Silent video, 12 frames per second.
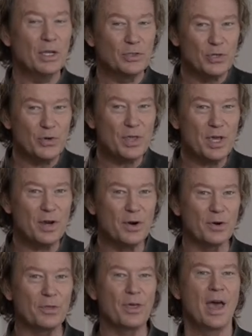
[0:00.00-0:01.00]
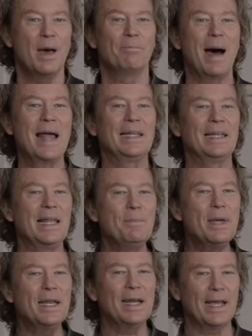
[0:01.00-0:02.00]
to the earth by
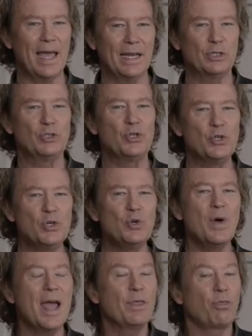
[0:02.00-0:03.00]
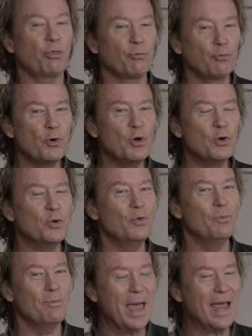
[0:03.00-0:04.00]
limiting it to and
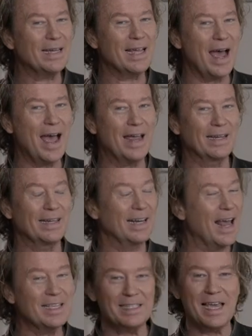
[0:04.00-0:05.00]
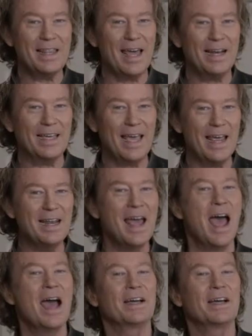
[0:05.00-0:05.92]
through mankind. Can I say that again?